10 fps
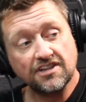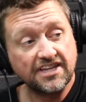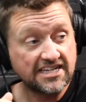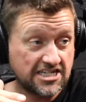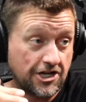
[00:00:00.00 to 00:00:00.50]

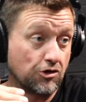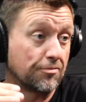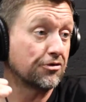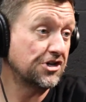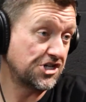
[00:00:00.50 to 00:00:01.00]
things tend to
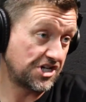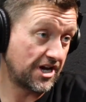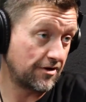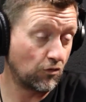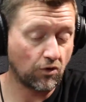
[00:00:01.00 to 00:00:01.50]

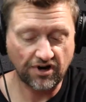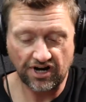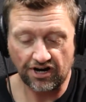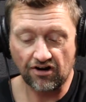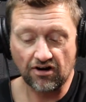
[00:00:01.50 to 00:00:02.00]
appreciate more here.